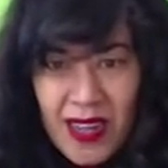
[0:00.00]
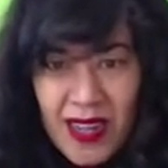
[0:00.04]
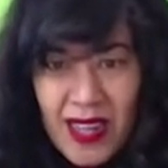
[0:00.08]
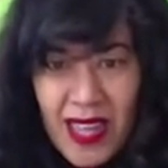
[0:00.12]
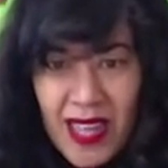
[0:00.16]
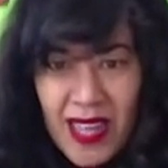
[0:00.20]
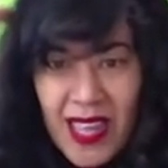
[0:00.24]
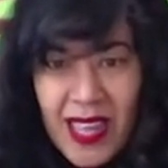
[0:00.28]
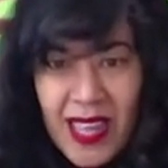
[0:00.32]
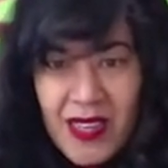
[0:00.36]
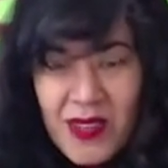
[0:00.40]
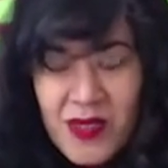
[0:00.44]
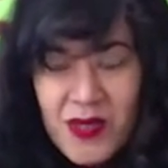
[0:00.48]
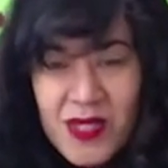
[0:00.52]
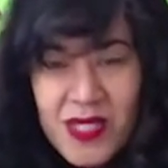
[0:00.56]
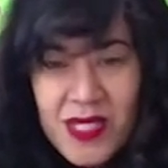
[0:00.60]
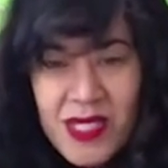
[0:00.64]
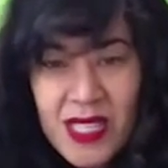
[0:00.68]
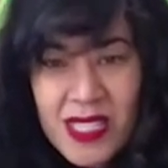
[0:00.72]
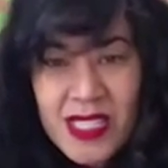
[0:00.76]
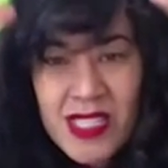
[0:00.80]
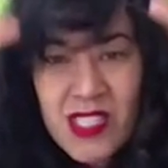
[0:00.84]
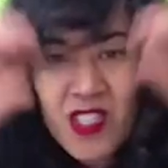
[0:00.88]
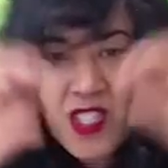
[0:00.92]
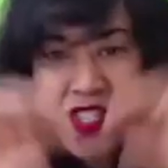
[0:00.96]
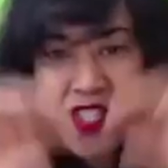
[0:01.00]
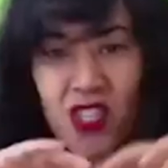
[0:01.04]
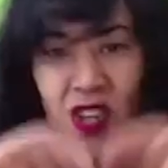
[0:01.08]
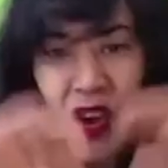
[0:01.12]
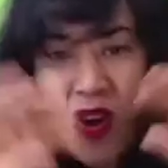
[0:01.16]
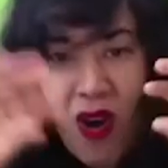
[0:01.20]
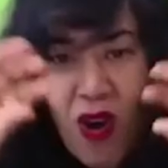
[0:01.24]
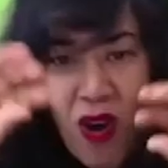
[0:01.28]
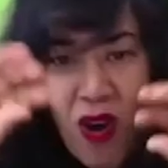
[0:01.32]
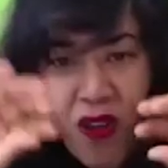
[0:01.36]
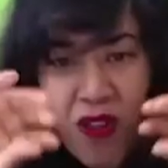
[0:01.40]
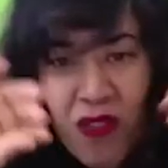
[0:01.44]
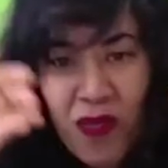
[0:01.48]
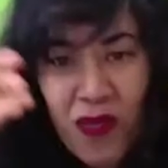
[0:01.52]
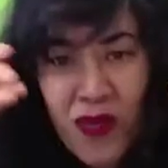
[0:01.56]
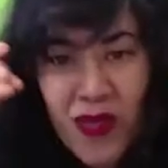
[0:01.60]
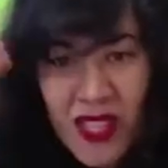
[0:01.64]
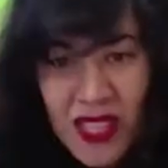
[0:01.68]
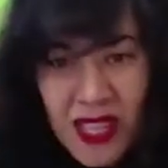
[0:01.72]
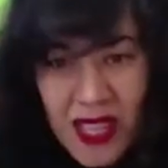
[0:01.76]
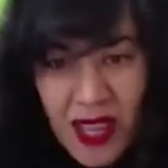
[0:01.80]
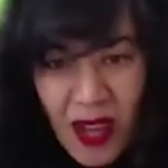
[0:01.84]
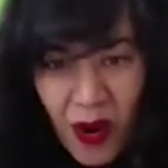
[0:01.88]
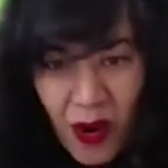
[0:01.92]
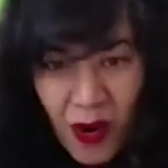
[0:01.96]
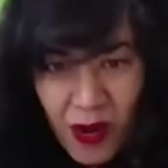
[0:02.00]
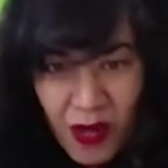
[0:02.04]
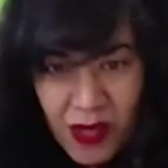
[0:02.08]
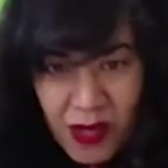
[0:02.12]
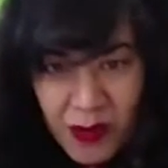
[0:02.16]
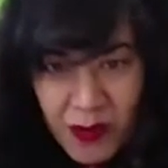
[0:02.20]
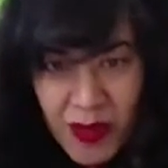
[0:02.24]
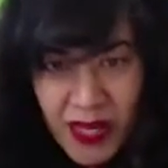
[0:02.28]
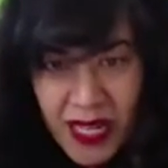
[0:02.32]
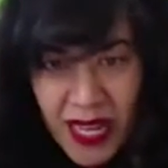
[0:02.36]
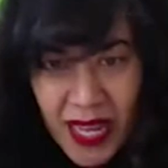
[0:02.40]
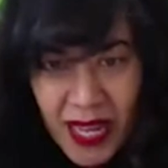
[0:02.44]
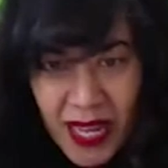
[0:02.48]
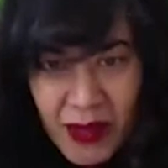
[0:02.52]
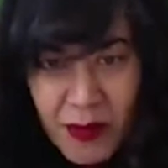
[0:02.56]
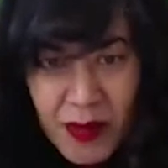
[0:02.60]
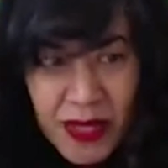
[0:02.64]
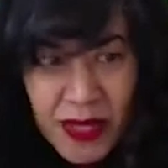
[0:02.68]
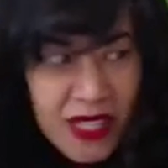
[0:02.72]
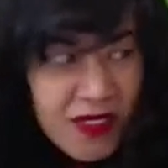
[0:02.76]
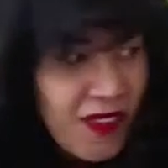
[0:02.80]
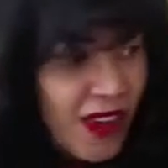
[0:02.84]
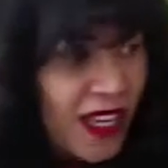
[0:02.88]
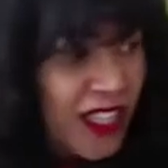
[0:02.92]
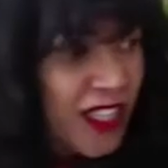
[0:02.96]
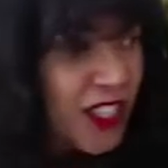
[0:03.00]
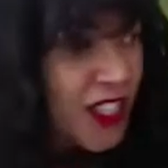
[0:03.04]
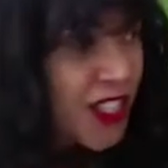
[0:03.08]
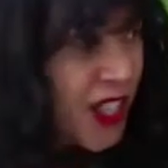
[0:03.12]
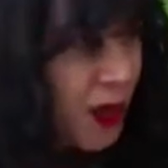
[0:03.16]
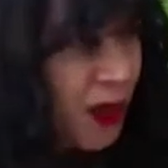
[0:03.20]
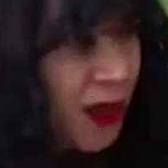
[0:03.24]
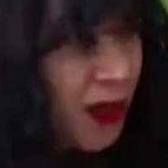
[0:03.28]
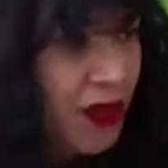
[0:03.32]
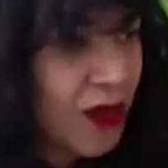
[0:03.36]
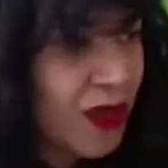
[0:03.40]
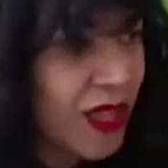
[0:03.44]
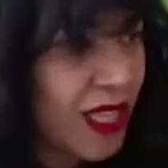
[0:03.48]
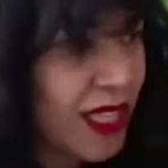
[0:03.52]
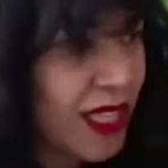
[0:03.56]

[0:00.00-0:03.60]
and it's a scarf with a gold pecan. But if I show you that